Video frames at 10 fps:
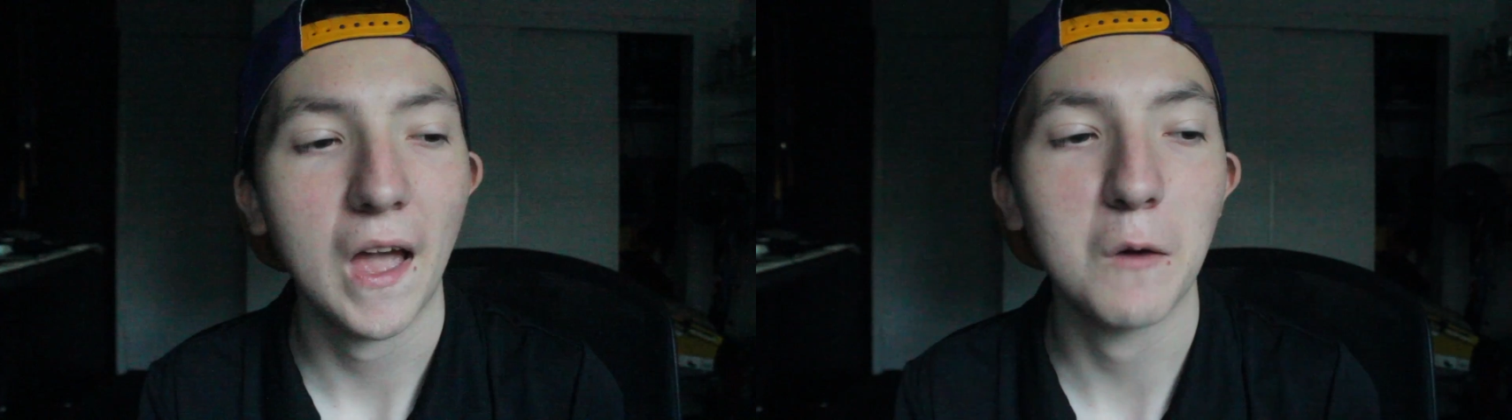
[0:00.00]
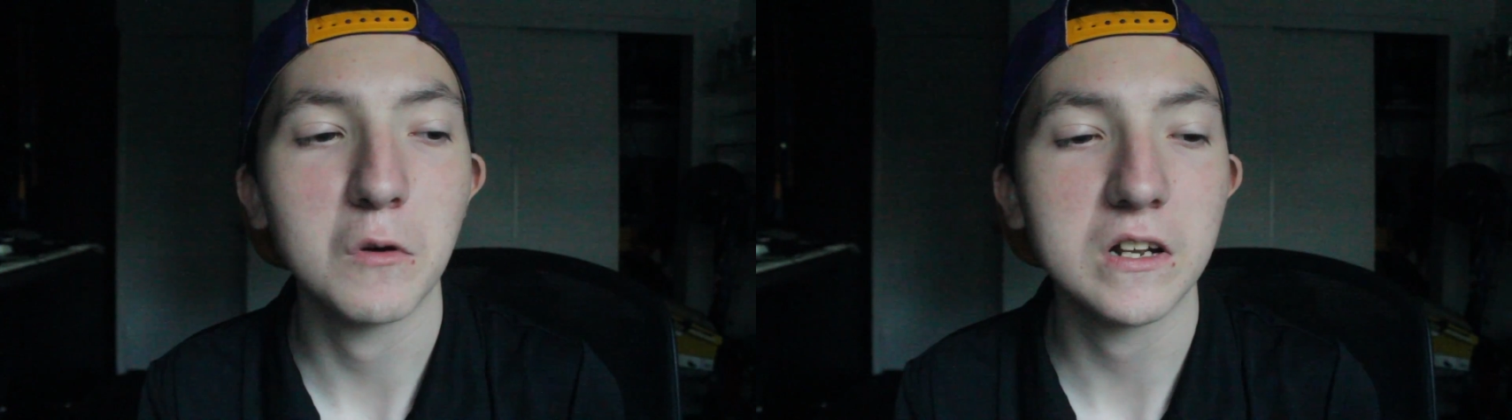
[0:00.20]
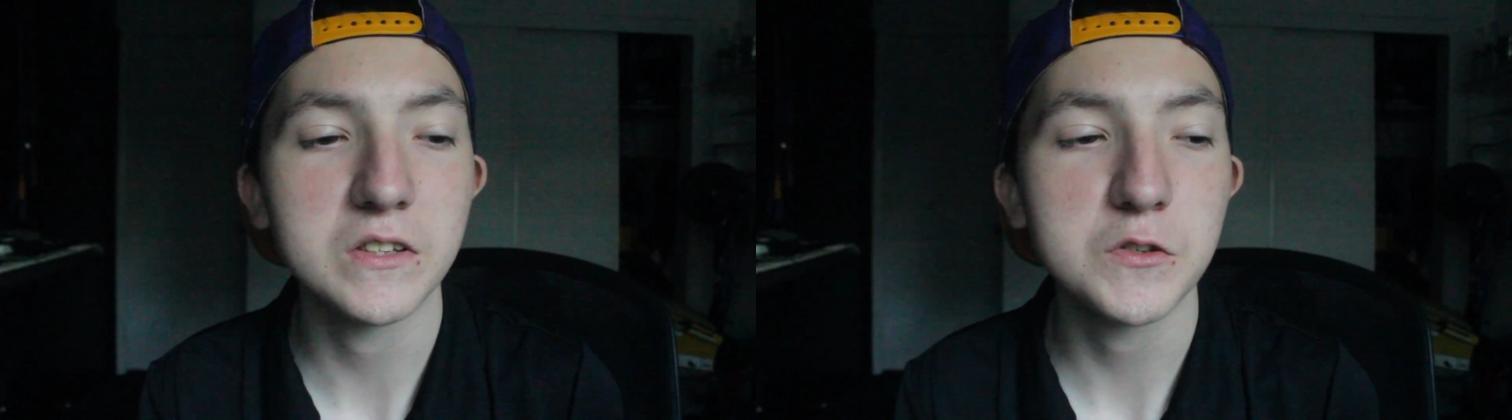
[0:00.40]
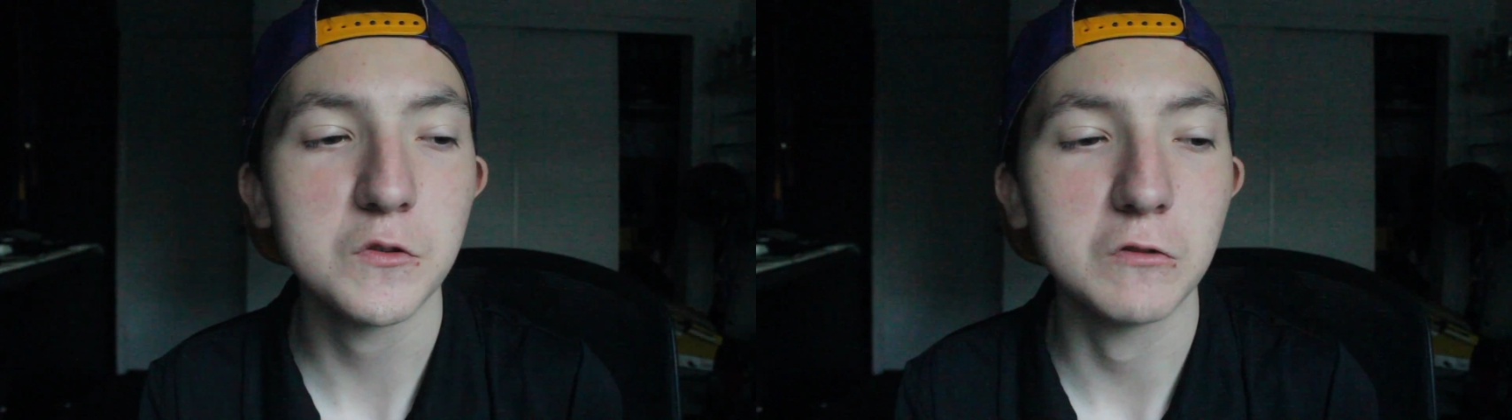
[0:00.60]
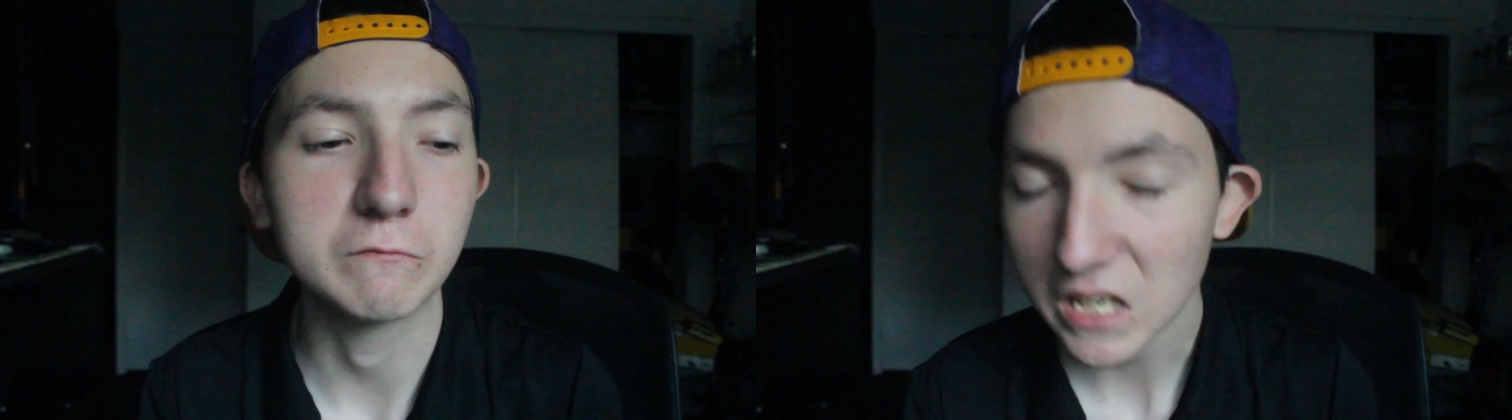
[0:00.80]
I wanted
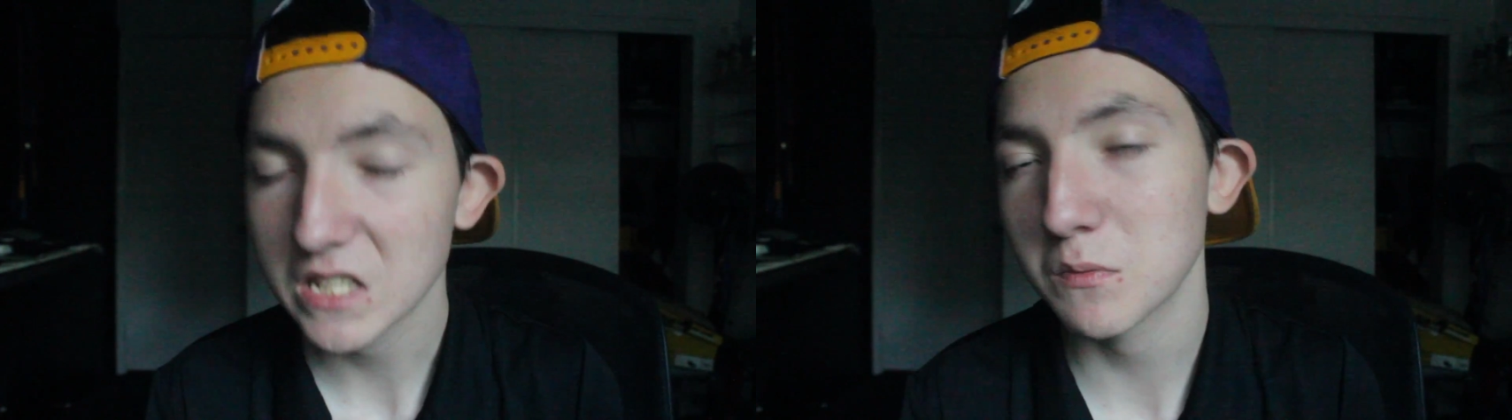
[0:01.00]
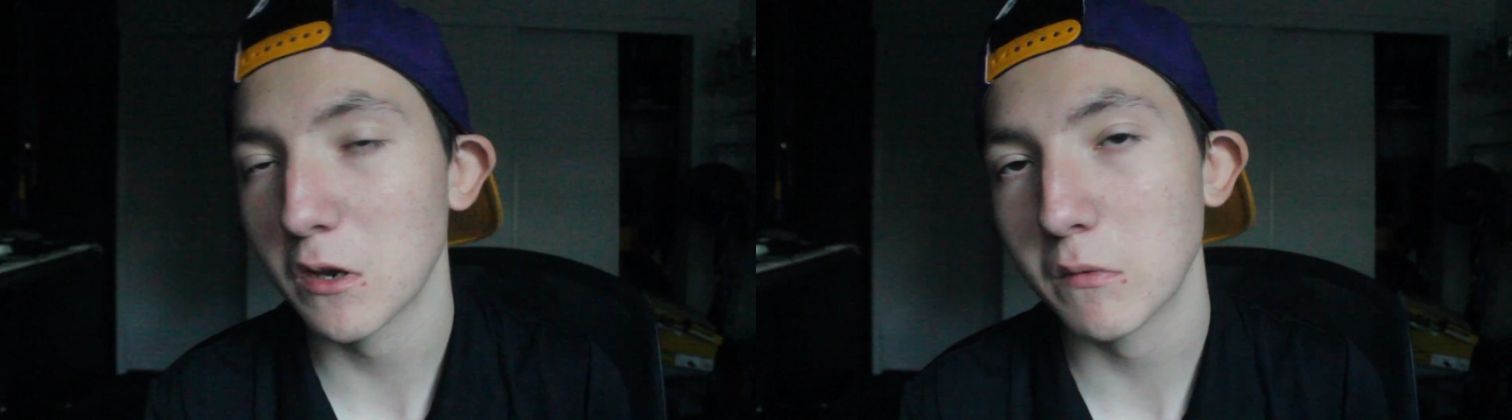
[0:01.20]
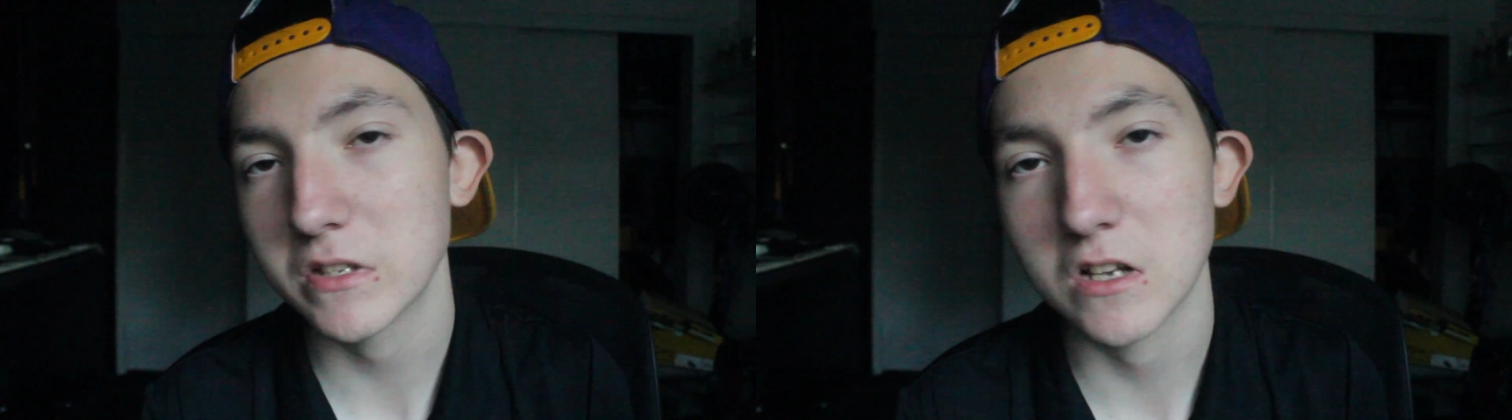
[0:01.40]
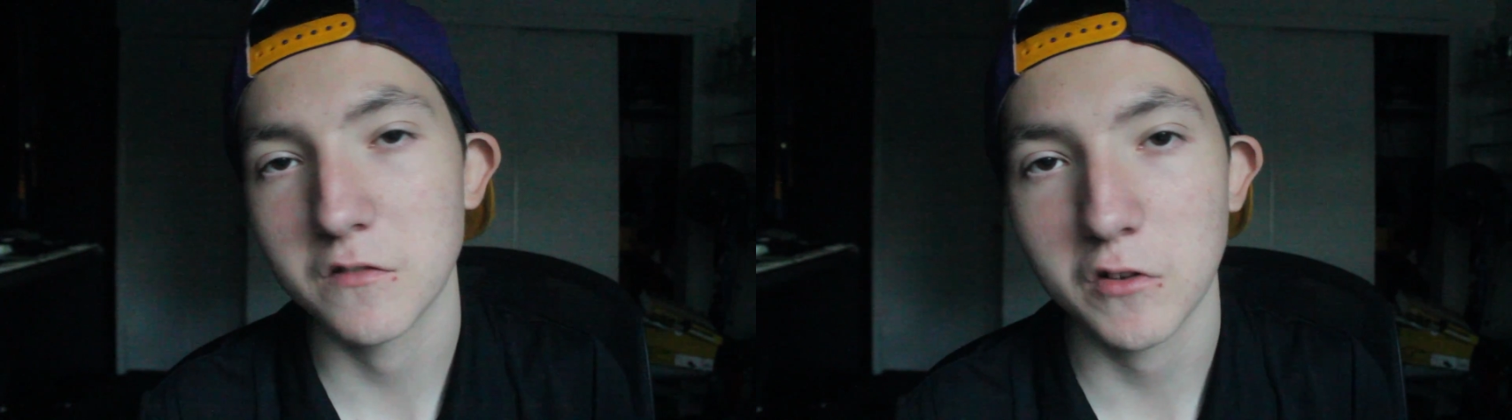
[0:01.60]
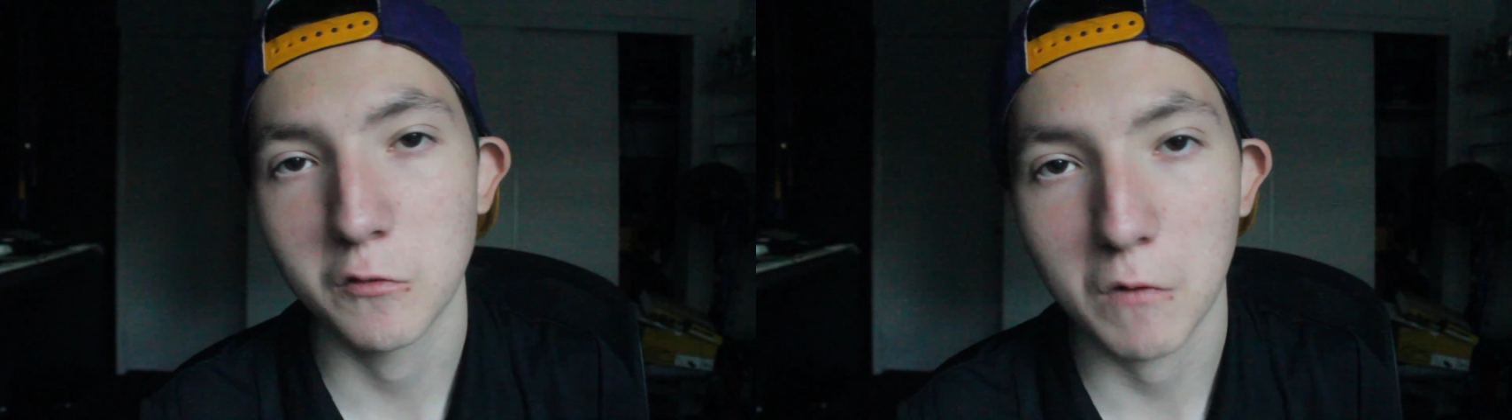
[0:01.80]
to explain
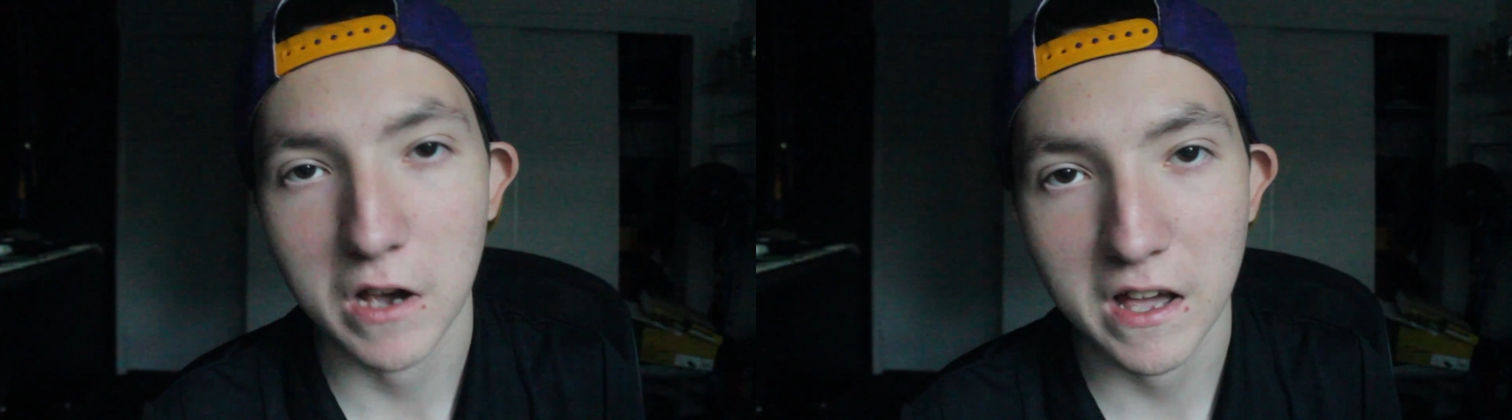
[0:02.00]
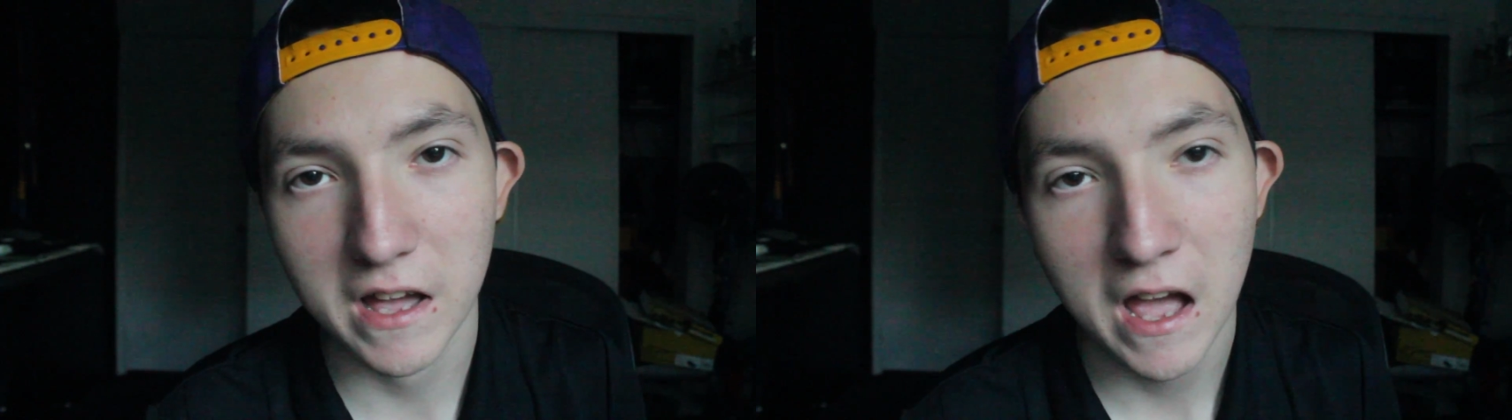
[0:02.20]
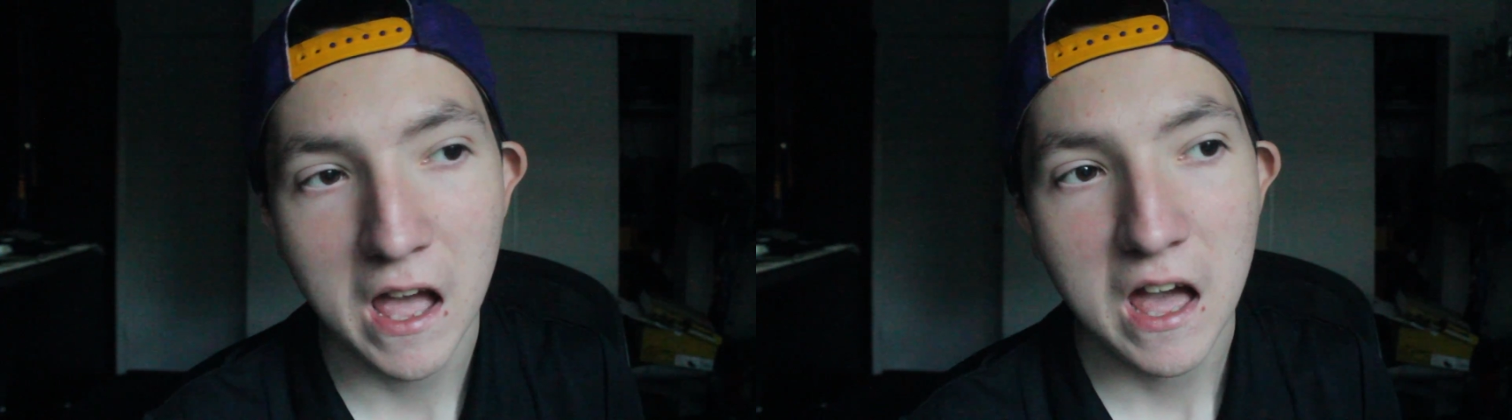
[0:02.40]
myself on why